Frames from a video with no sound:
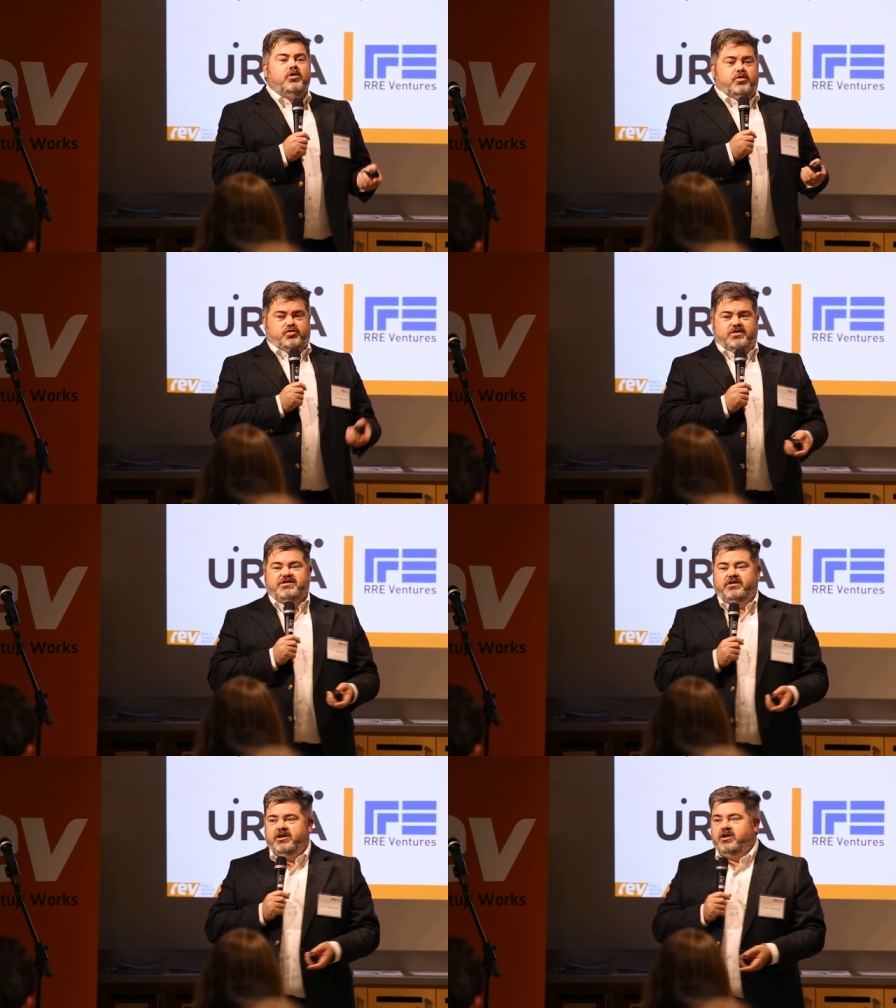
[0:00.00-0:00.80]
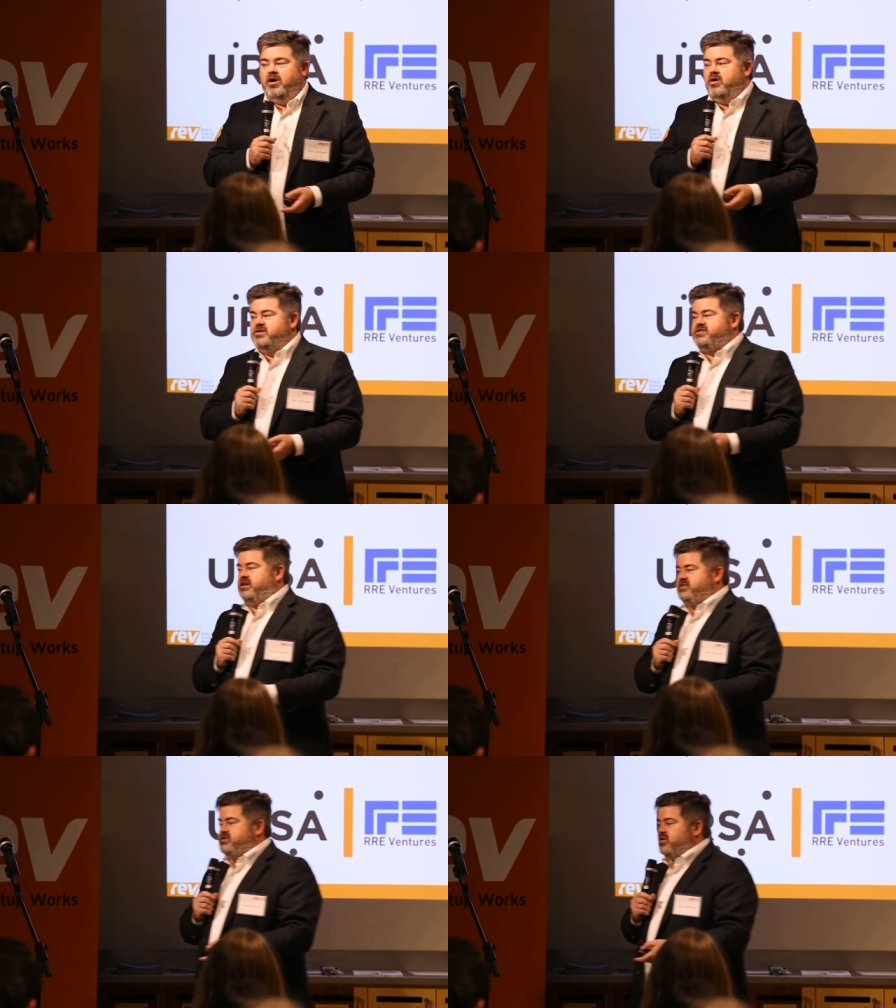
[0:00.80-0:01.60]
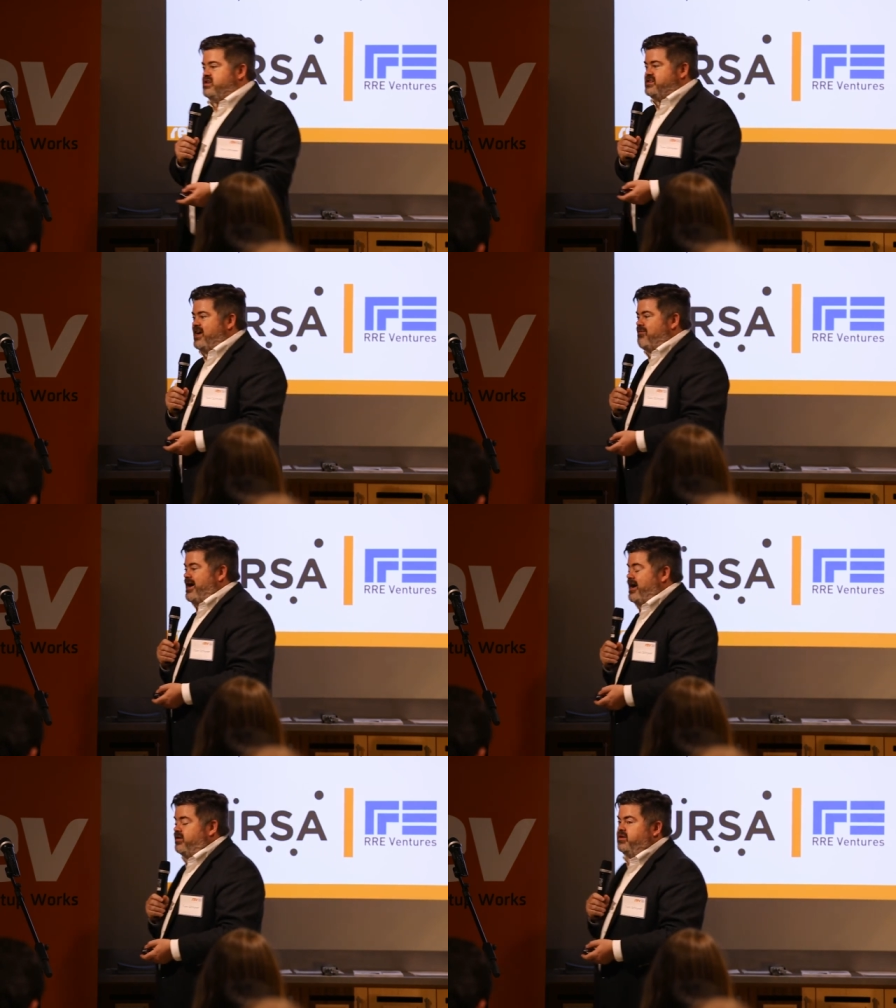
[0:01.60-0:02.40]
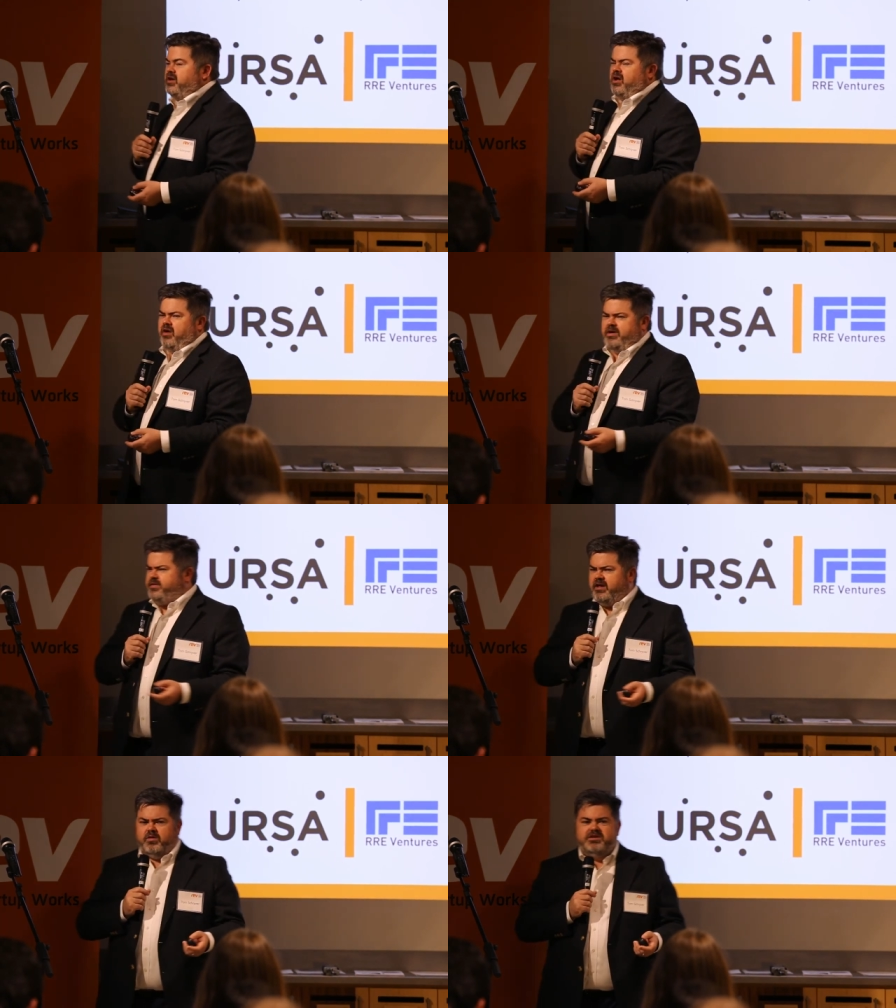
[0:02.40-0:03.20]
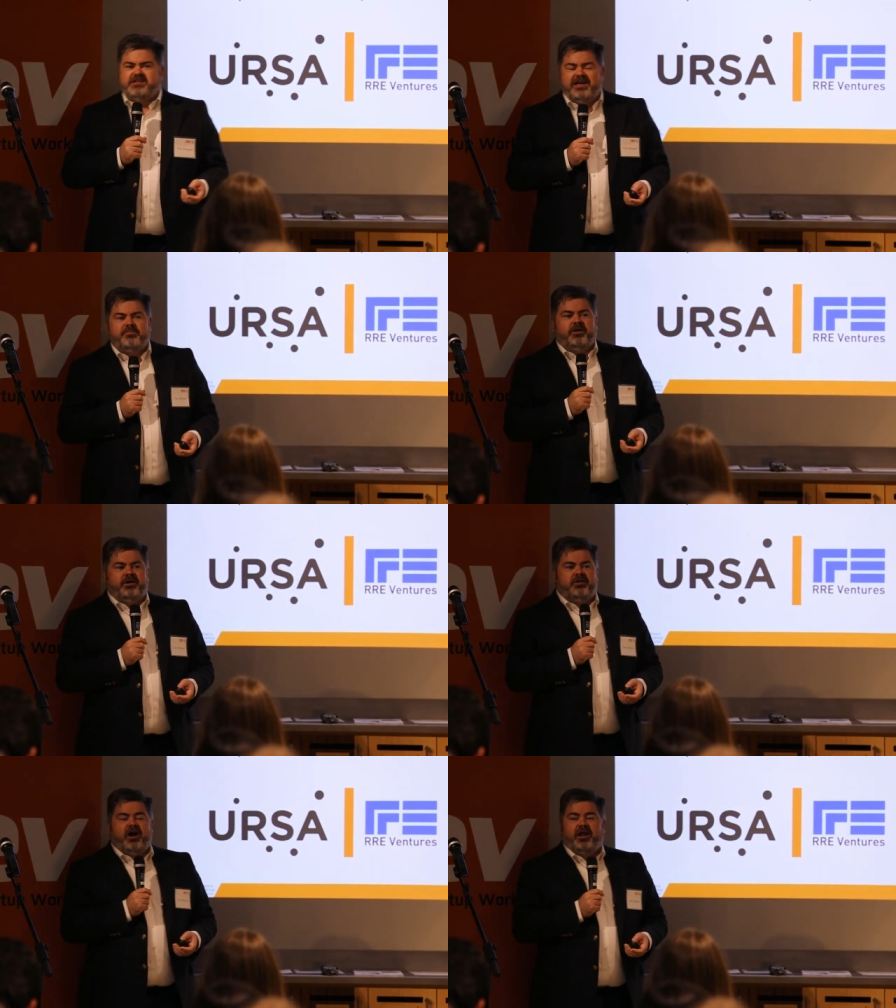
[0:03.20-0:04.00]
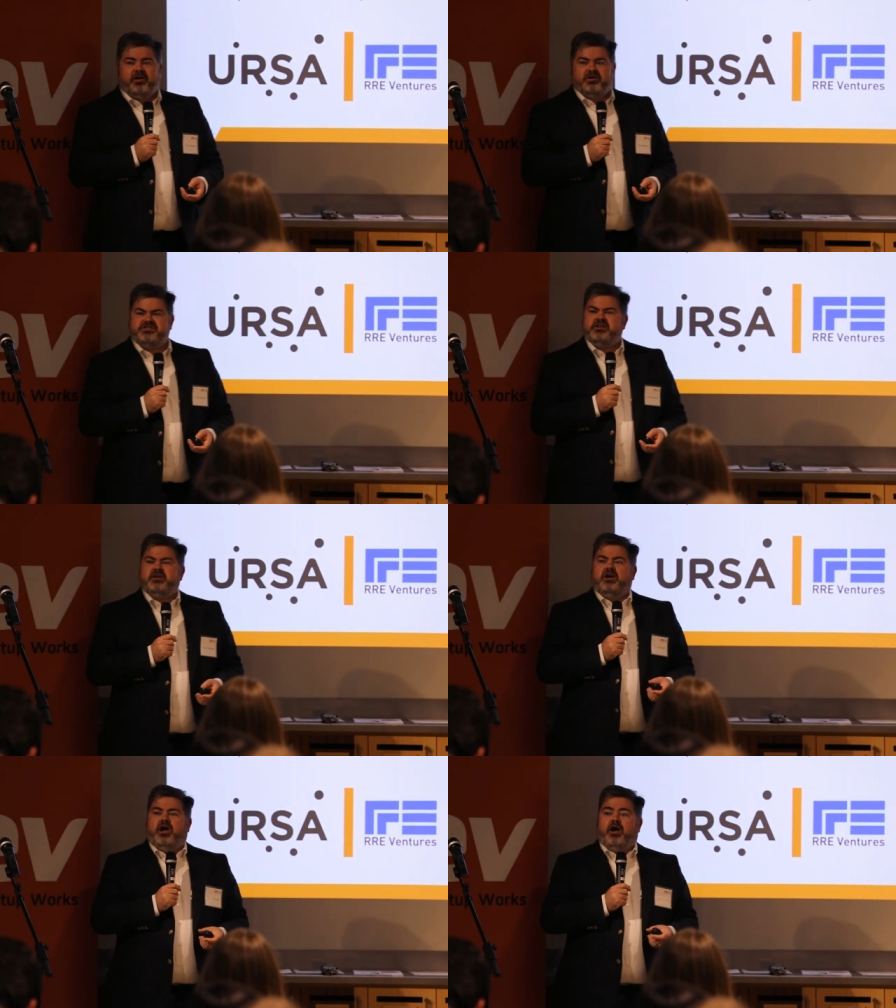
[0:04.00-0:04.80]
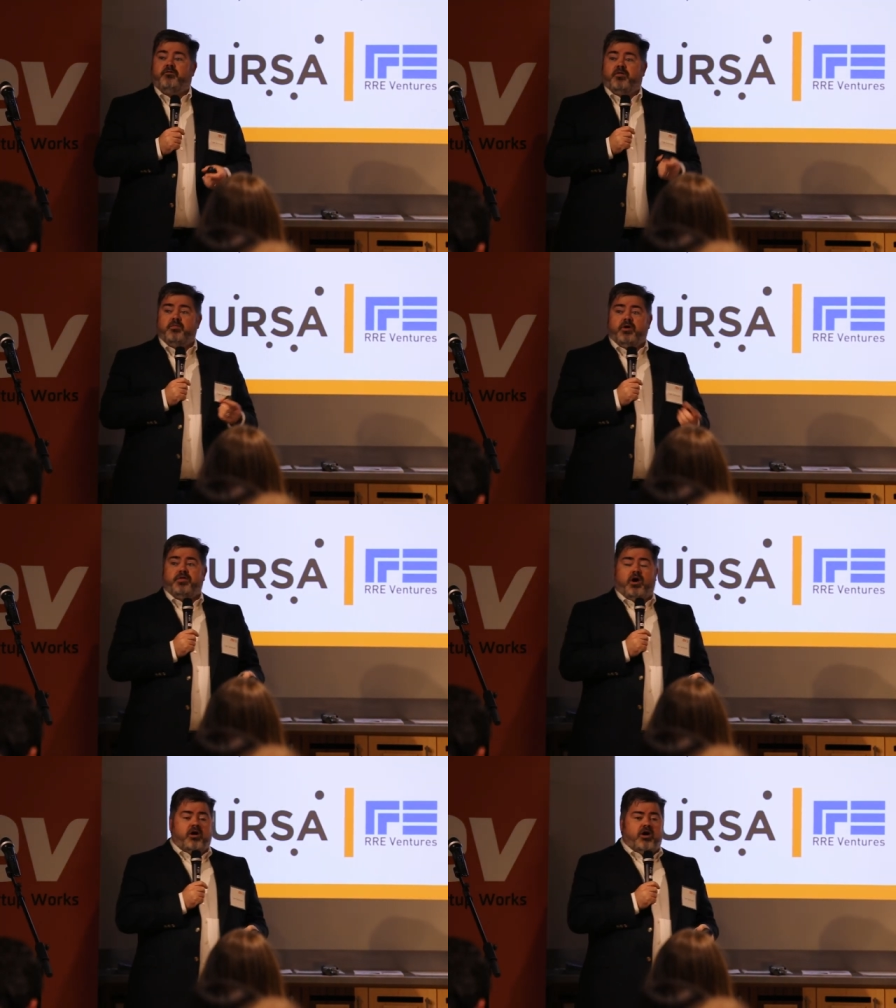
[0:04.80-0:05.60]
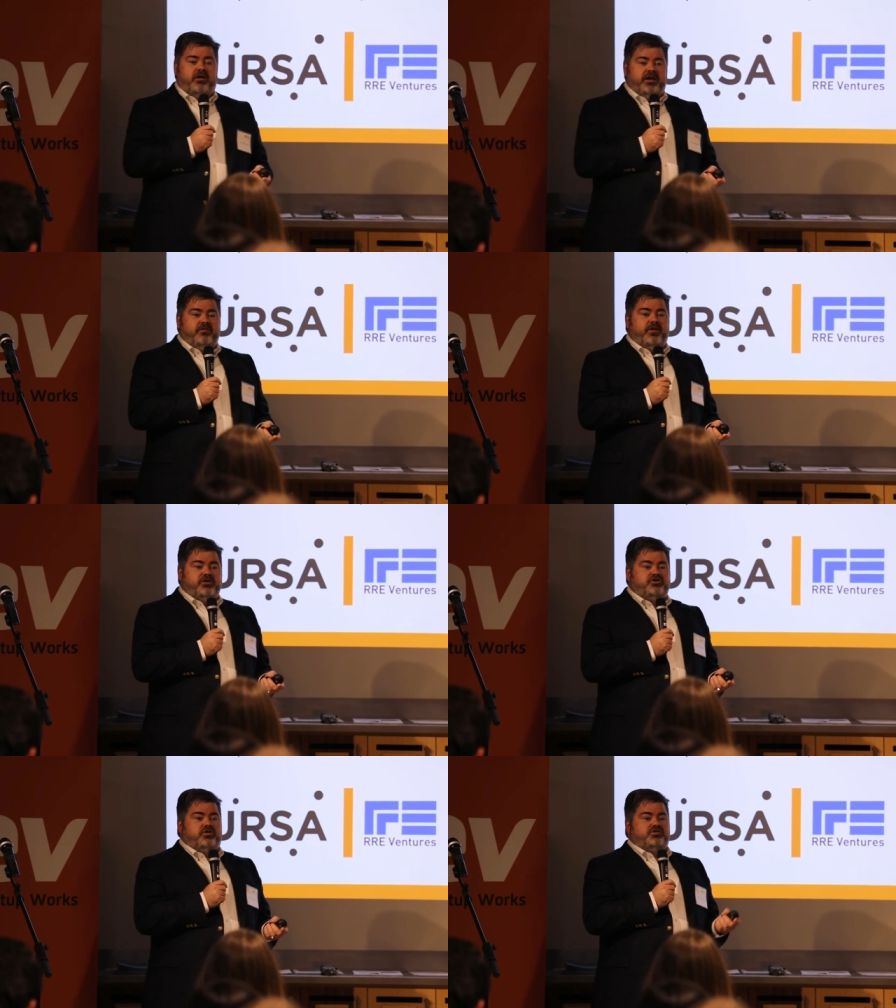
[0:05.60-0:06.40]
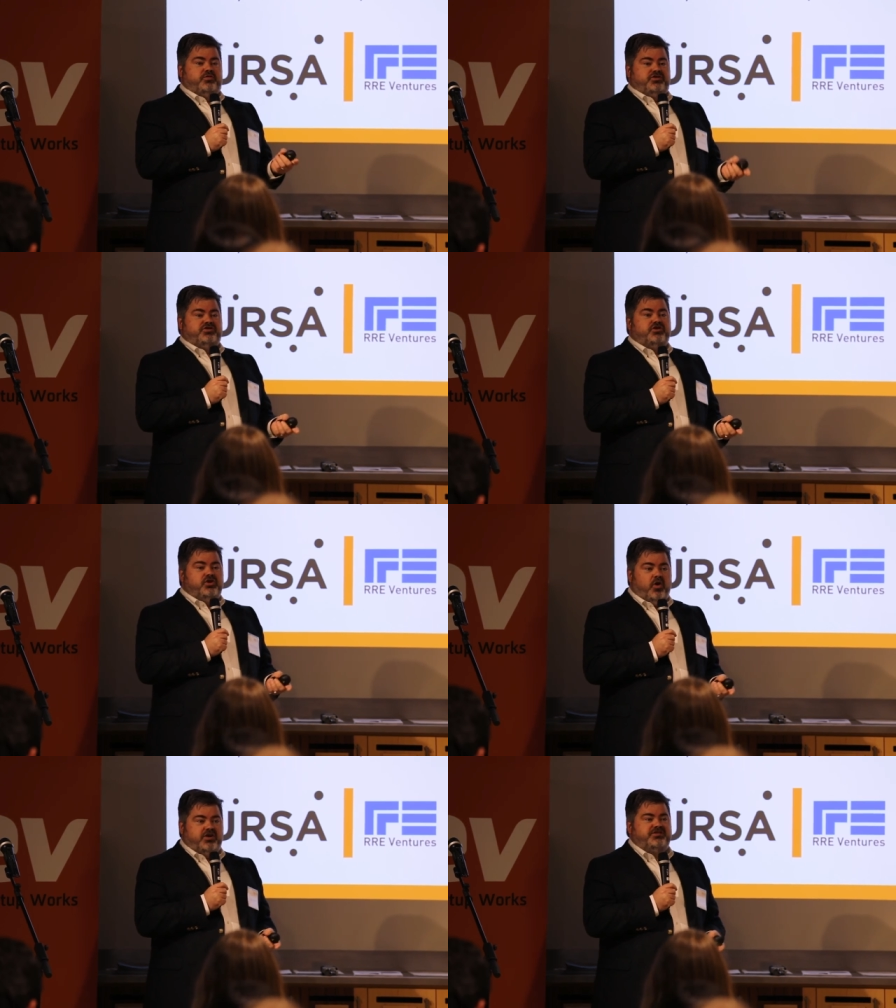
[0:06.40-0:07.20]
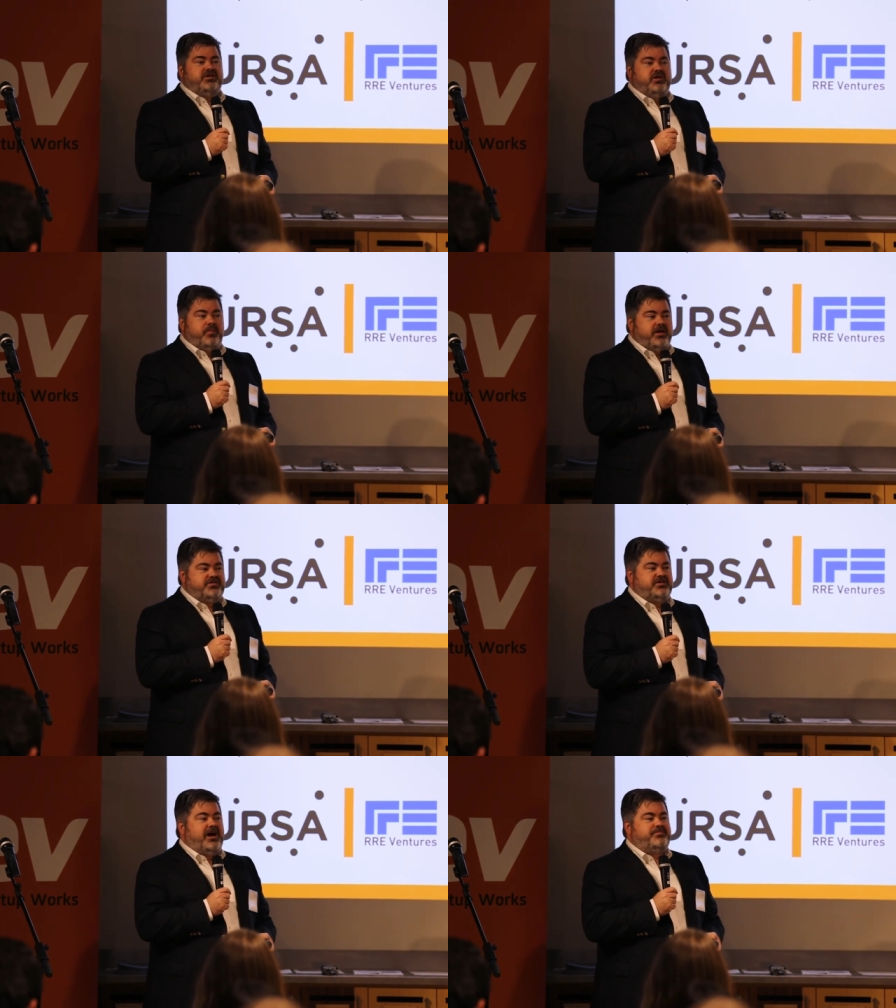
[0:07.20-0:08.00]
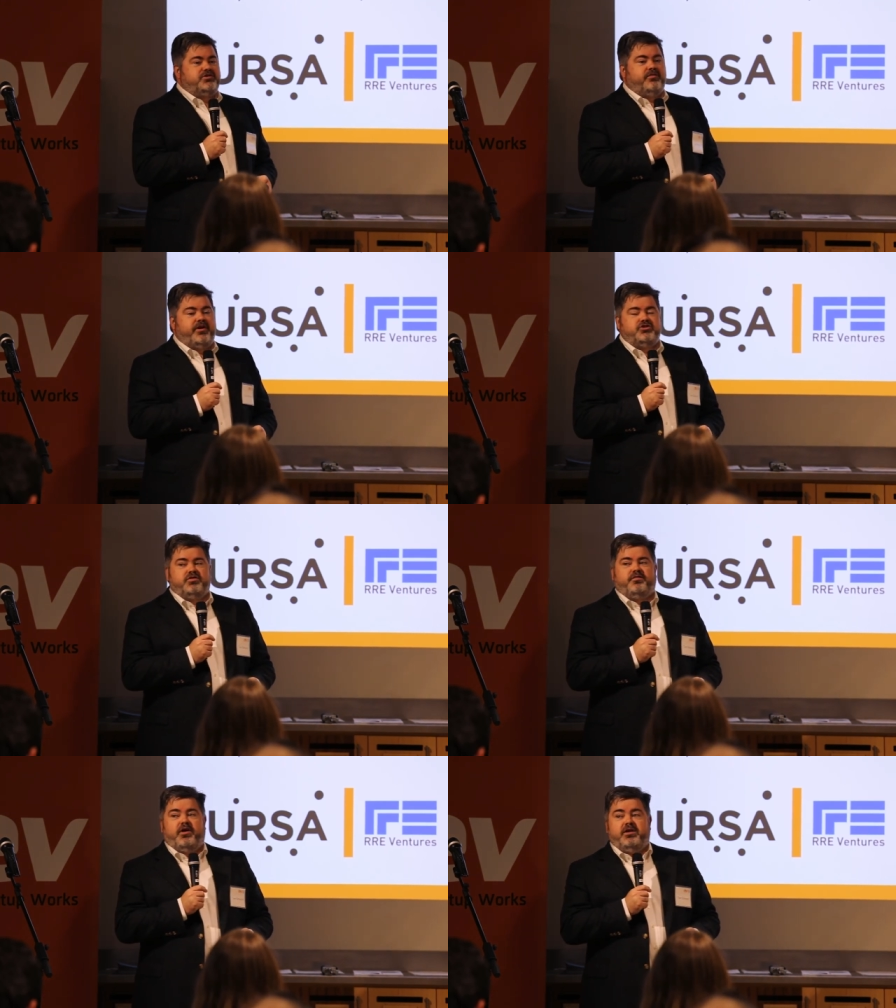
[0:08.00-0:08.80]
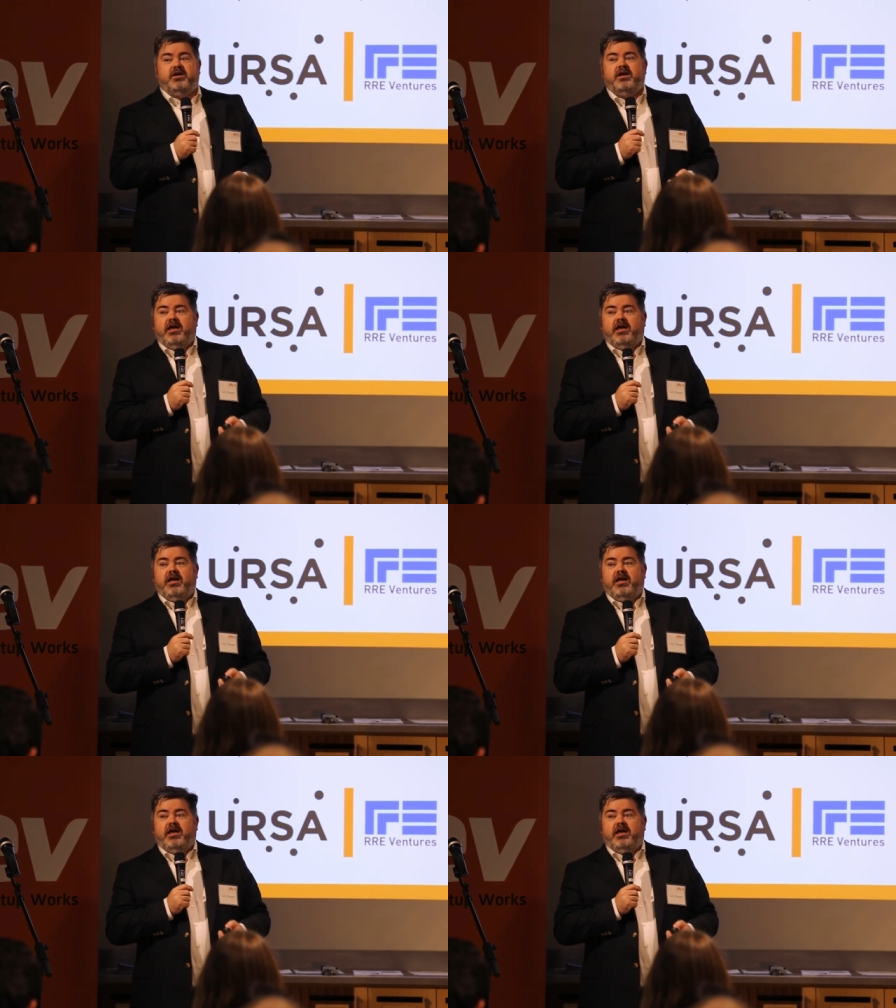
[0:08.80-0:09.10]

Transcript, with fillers: which recently closed a Series A round of I think it was eight million dollars uh, from both RRE Ventures, which is a New York City-based top-tier venture fund,